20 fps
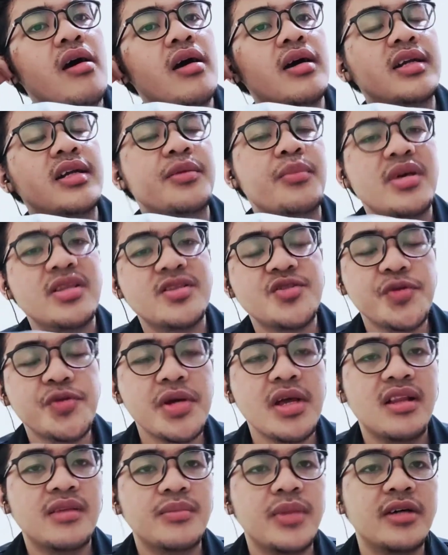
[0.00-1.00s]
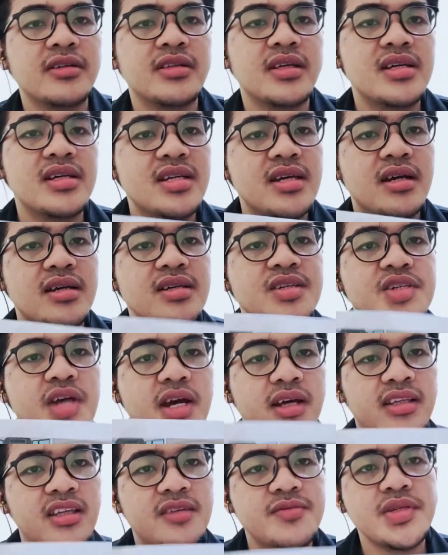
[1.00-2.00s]
the material about
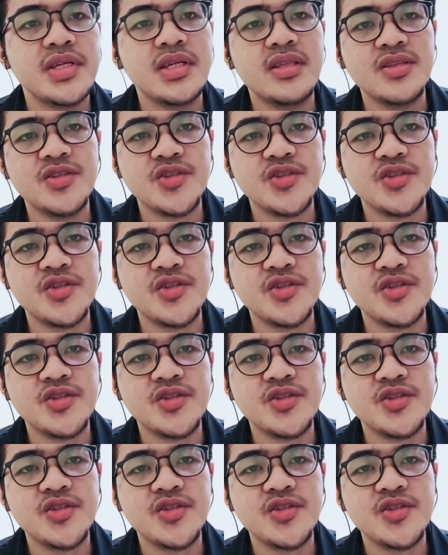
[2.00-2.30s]
adjectives in